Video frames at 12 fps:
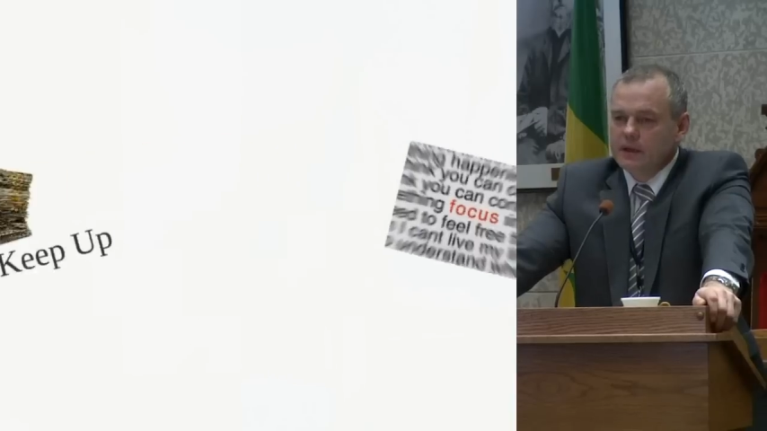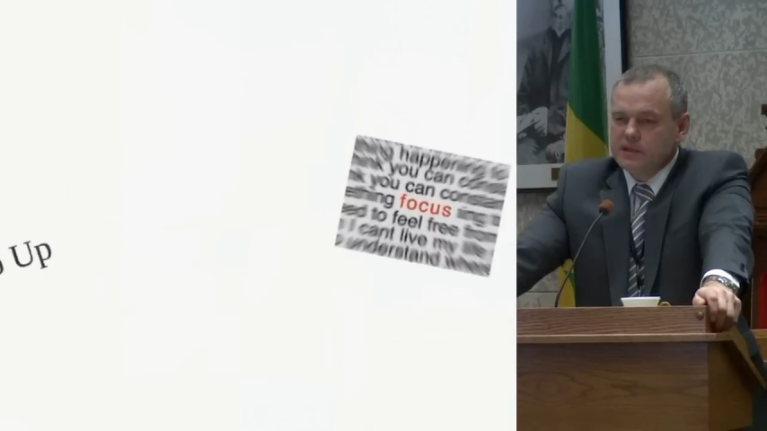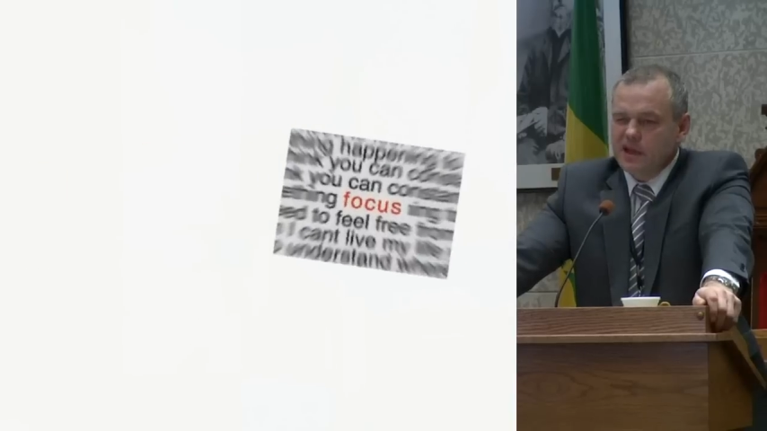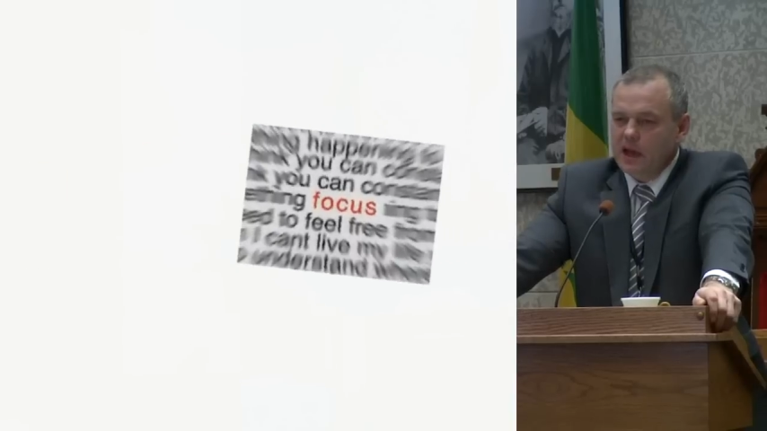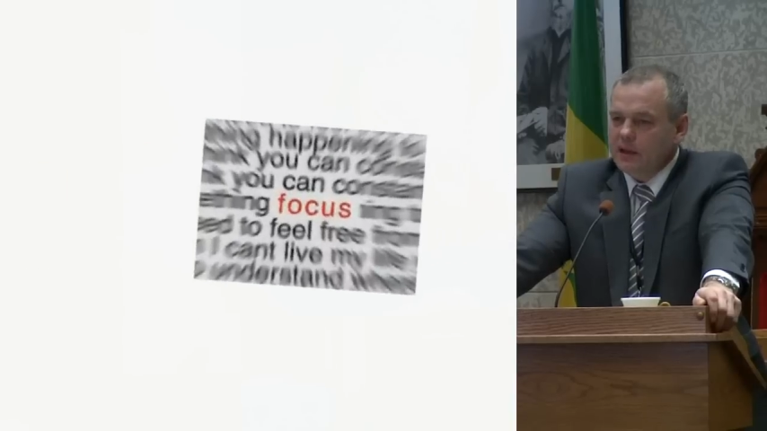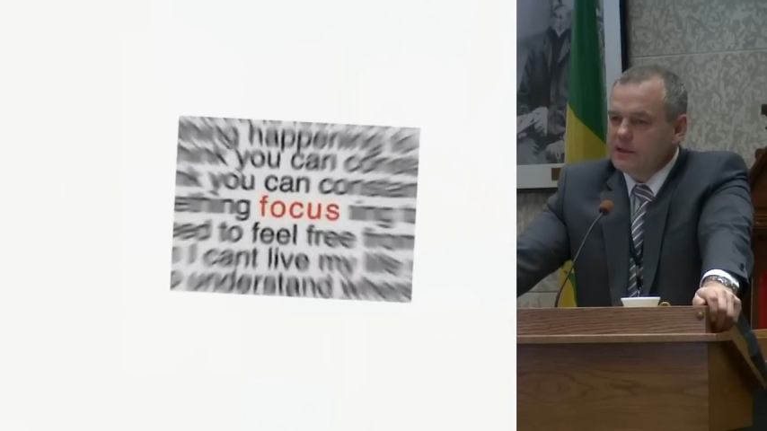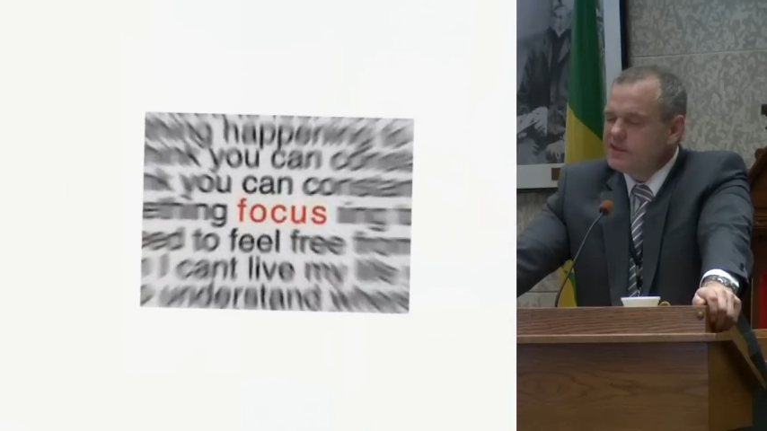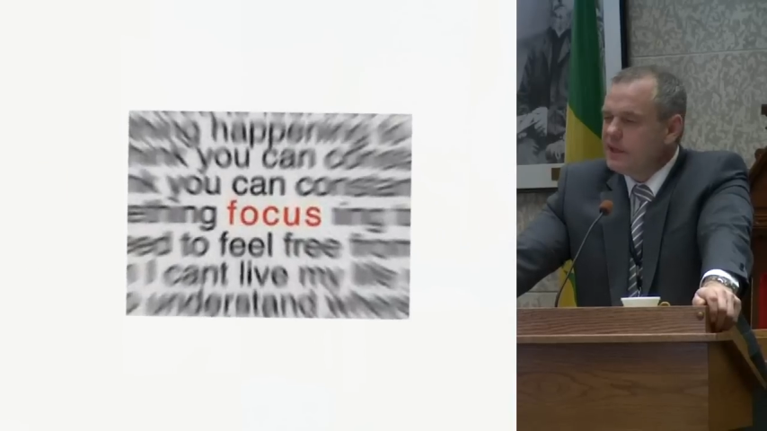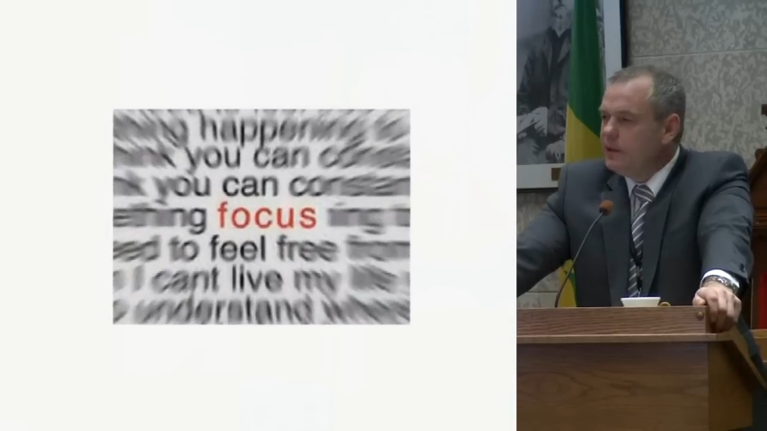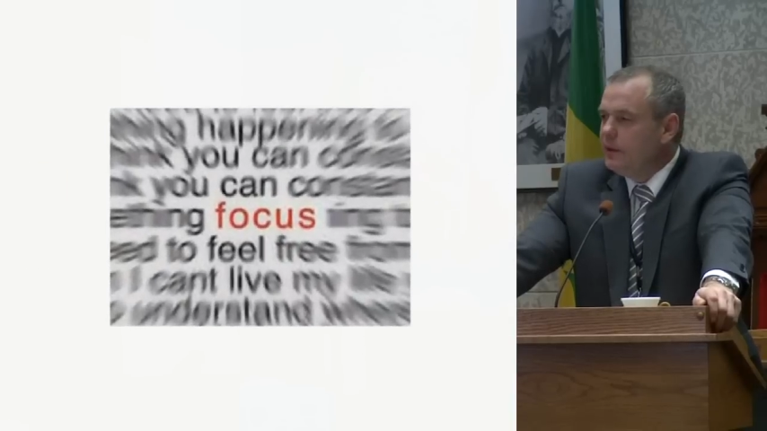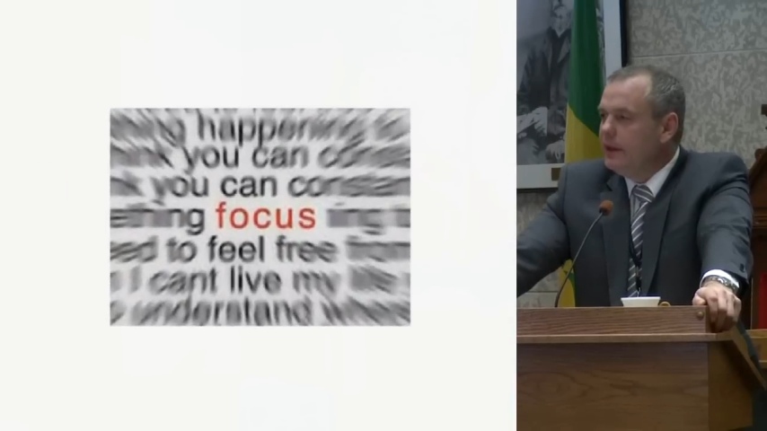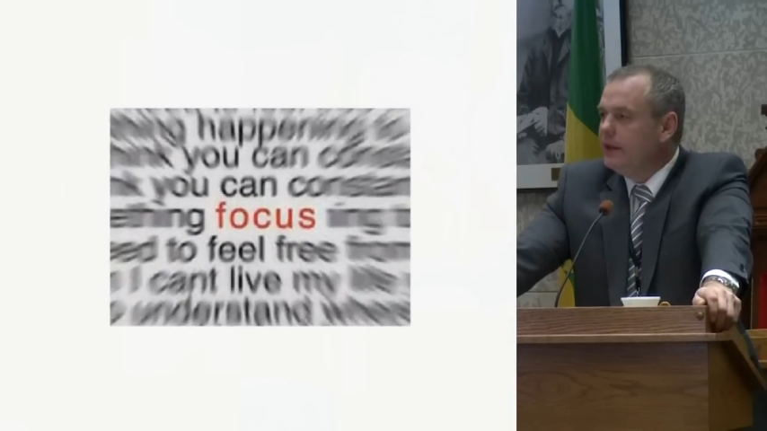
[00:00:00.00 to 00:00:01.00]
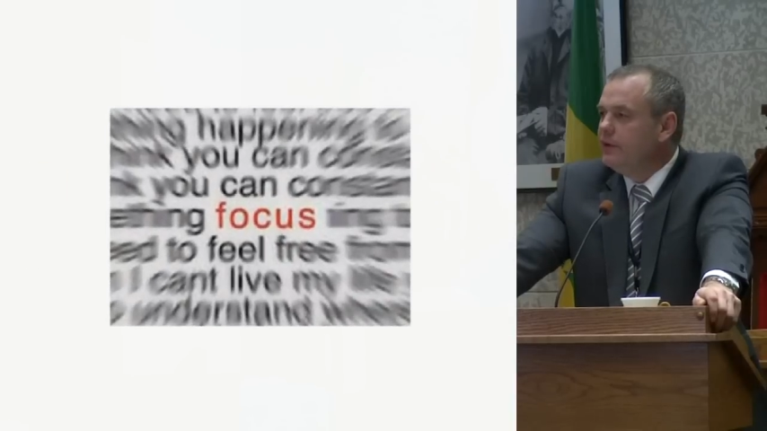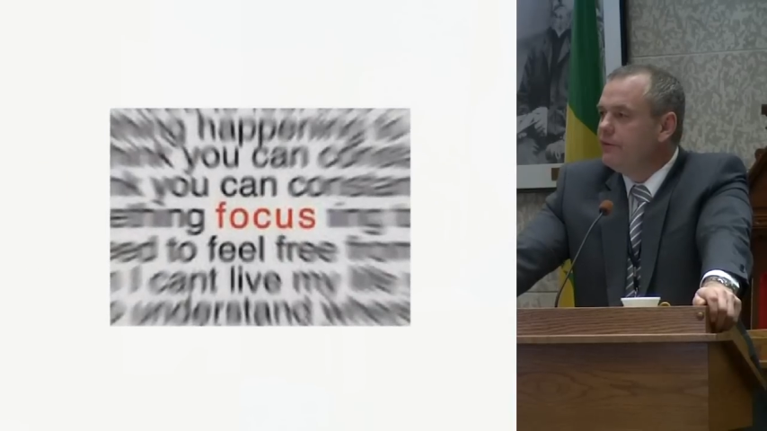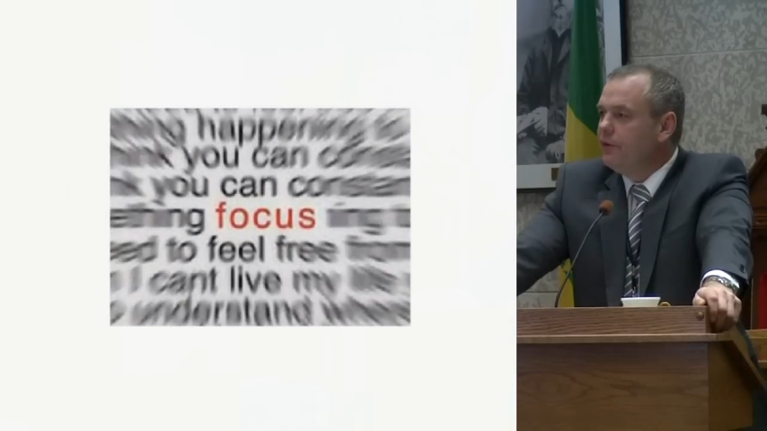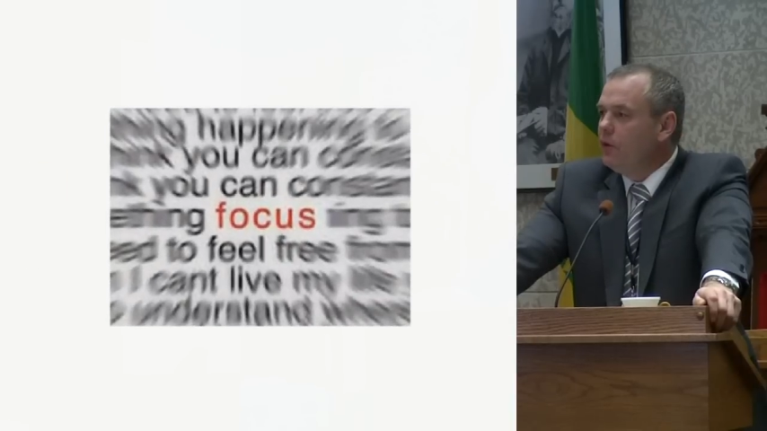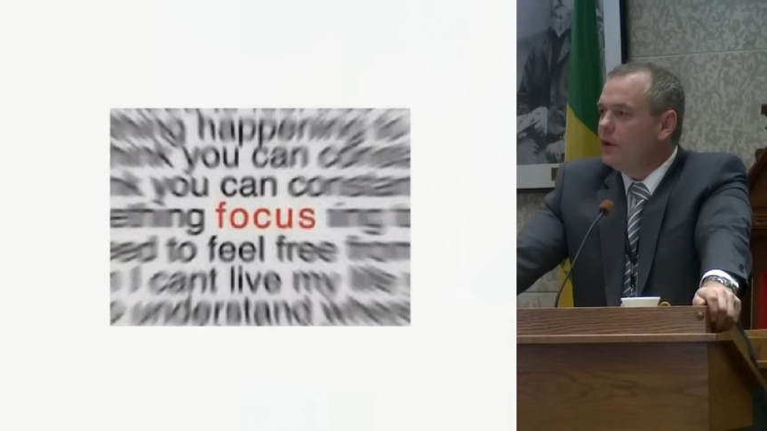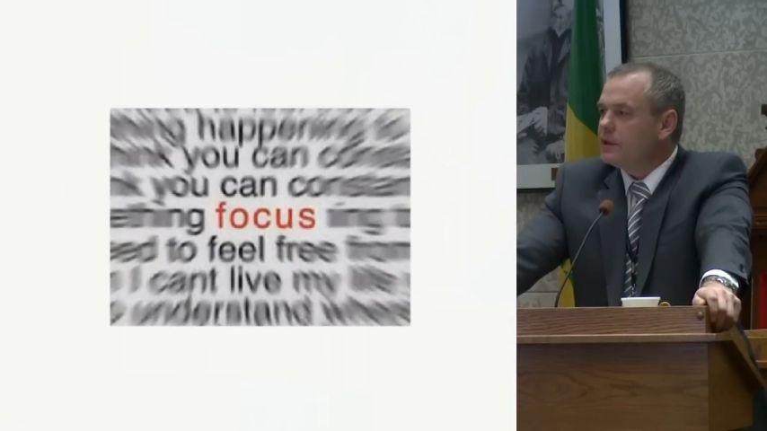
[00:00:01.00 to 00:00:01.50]
Scotland said they needed
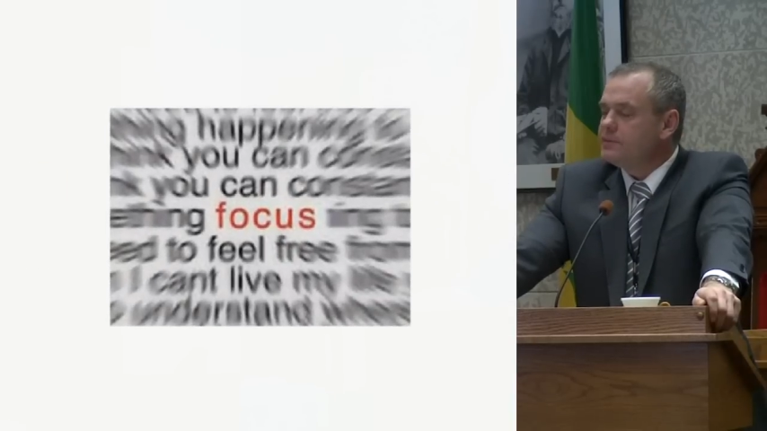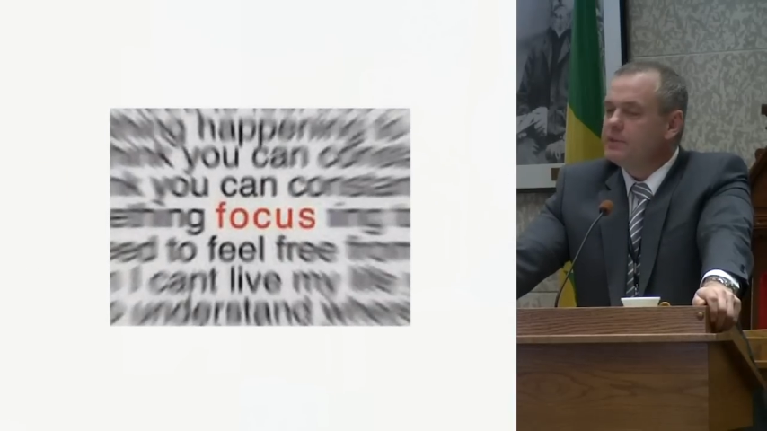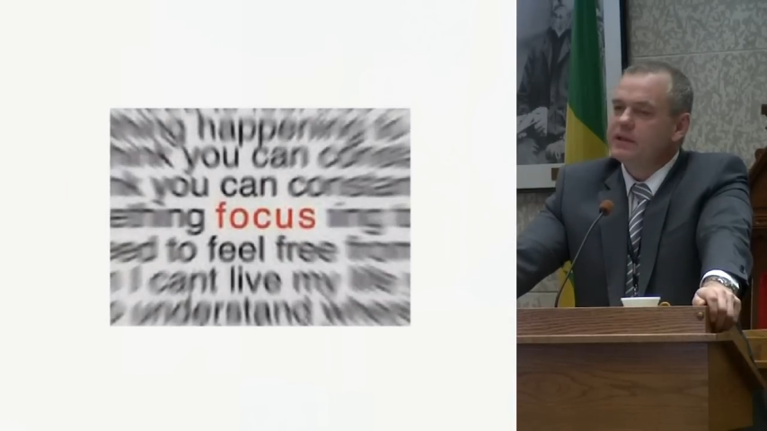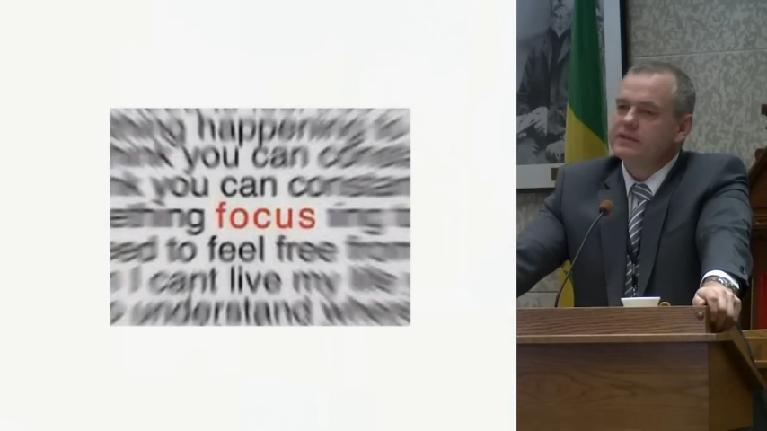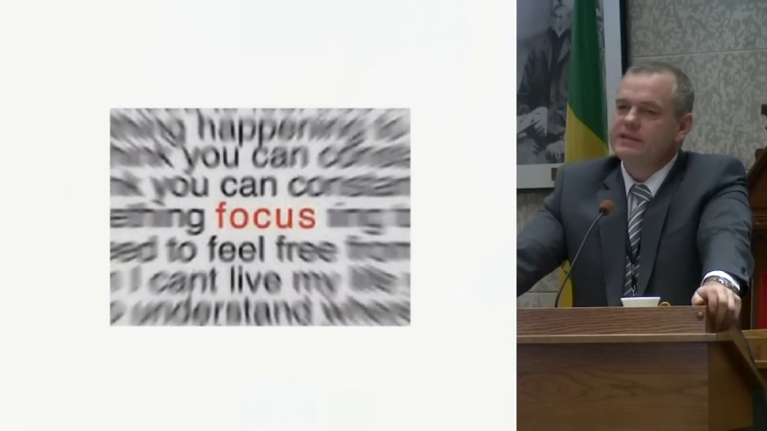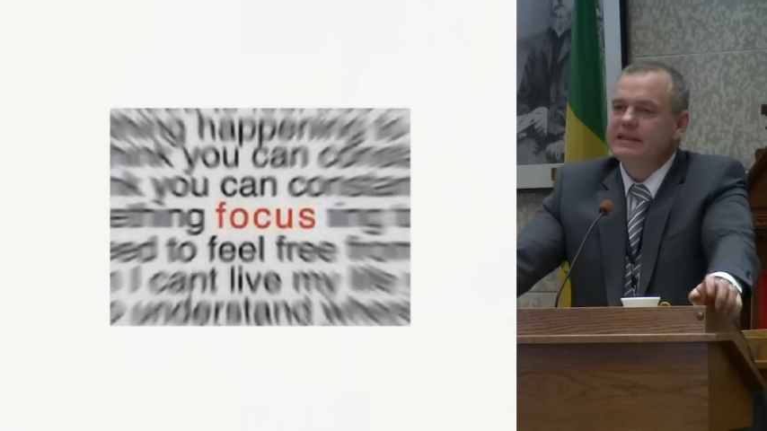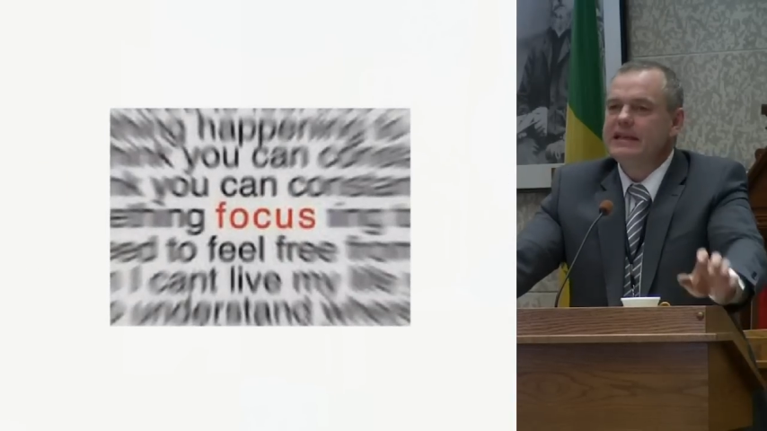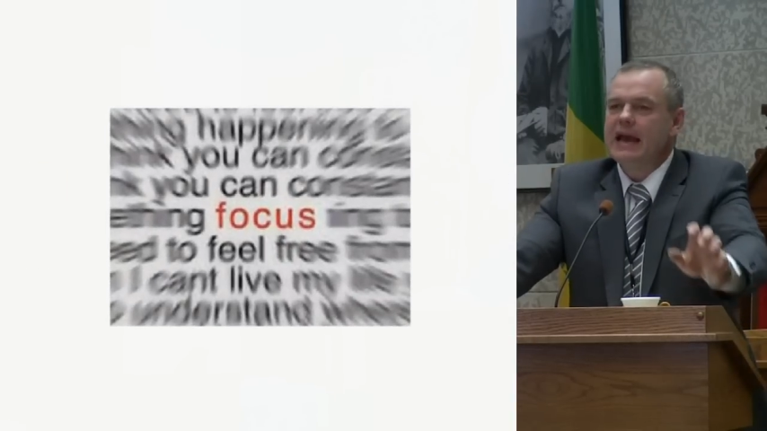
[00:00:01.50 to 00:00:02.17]
to focus because they